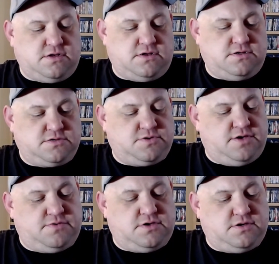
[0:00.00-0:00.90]
Next we
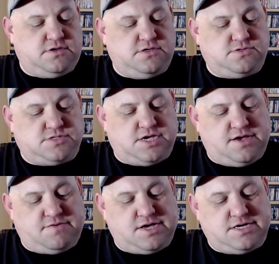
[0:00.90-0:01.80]
have the Hills
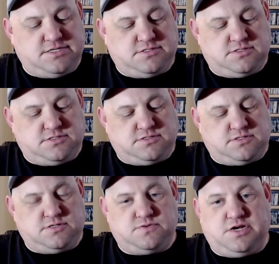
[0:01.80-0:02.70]
Have Eyes
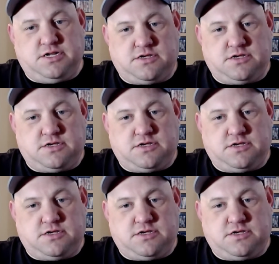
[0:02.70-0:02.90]
unrated